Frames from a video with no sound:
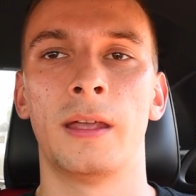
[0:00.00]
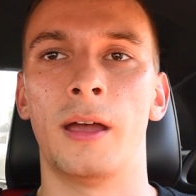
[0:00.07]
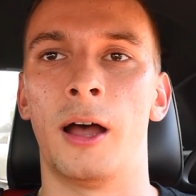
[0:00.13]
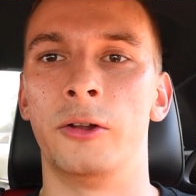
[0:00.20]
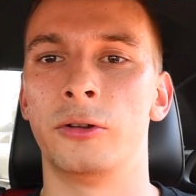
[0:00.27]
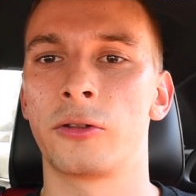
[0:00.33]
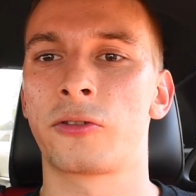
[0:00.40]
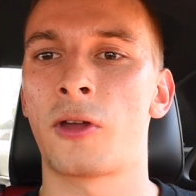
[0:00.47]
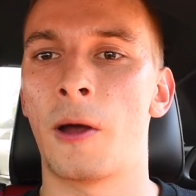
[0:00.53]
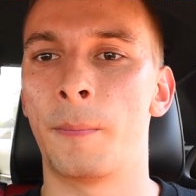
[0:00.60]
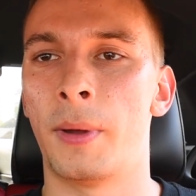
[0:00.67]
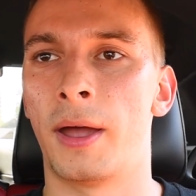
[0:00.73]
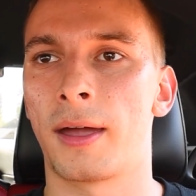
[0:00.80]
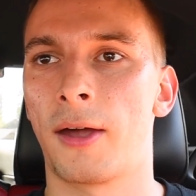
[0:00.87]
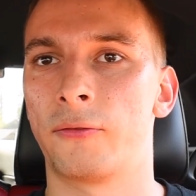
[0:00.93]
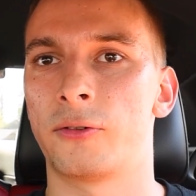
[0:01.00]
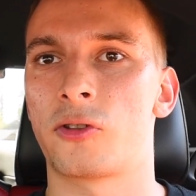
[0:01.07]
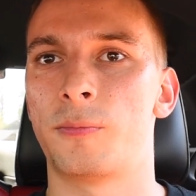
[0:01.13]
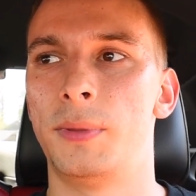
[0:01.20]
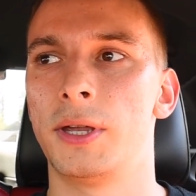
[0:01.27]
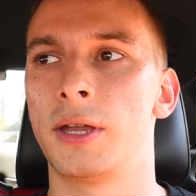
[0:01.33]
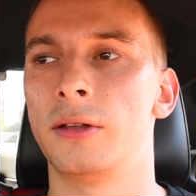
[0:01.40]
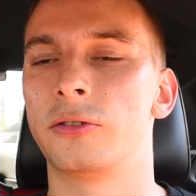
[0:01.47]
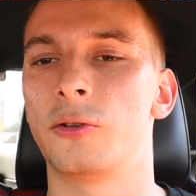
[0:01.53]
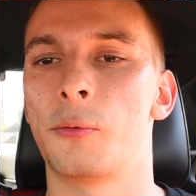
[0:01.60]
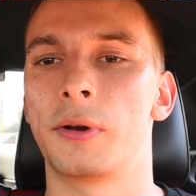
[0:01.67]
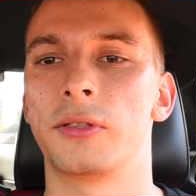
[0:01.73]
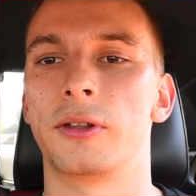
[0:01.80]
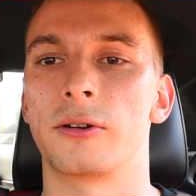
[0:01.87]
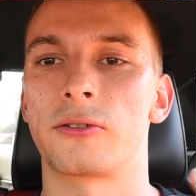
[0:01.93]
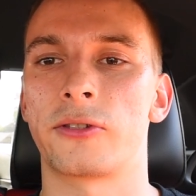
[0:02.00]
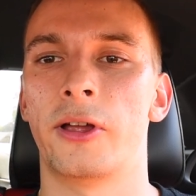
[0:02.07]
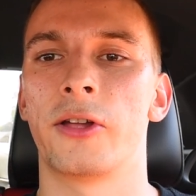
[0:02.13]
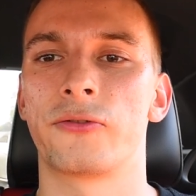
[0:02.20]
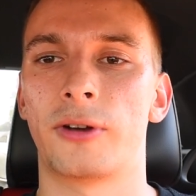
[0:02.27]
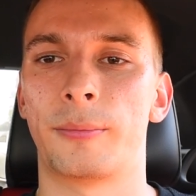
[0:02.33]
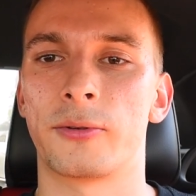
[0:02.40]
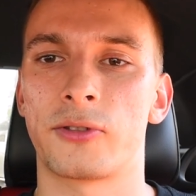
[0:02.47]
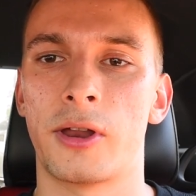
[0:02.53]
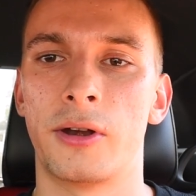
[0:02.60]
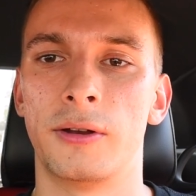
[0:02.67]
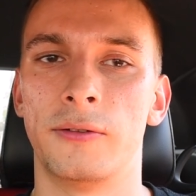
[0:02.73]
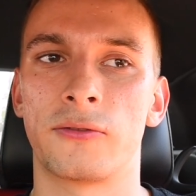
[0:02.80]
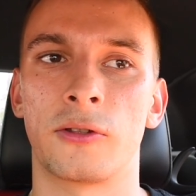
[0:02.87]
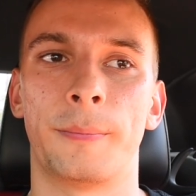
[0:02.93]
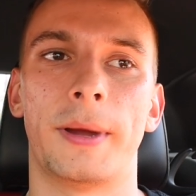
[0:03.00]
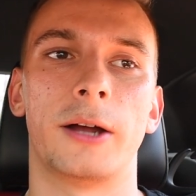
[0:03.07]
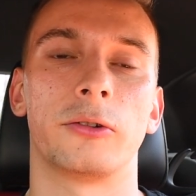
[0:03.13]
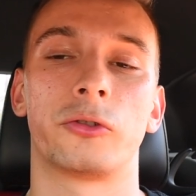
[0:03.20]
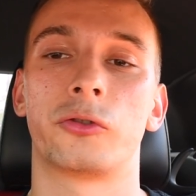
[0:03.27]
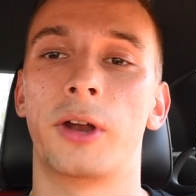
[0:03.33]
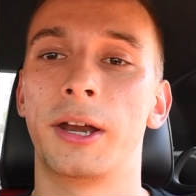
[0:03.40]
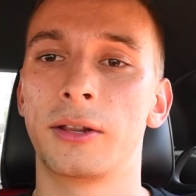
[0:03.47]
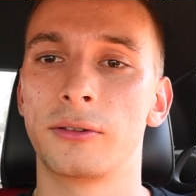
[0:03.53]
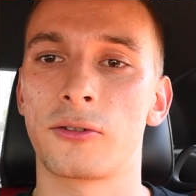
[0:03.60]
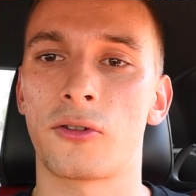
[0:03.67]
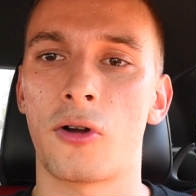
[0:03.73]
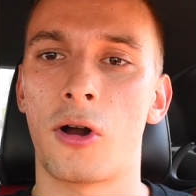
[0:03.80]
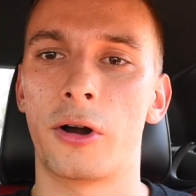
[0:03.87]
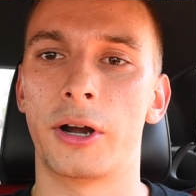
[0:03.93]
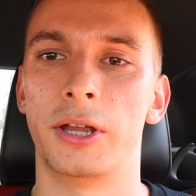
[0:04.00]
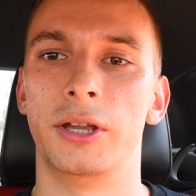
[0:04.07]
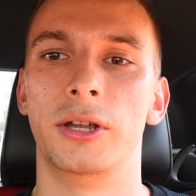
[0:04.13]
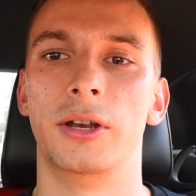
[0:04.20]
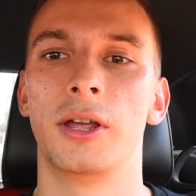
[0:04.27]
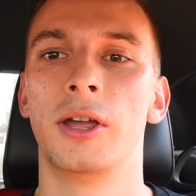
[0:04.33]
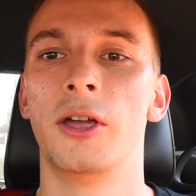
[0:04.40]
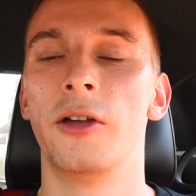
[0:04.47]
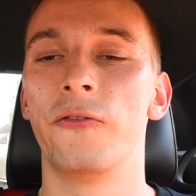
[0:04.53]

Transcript: I just got back after speaking to one of their sales representatives about trading this car in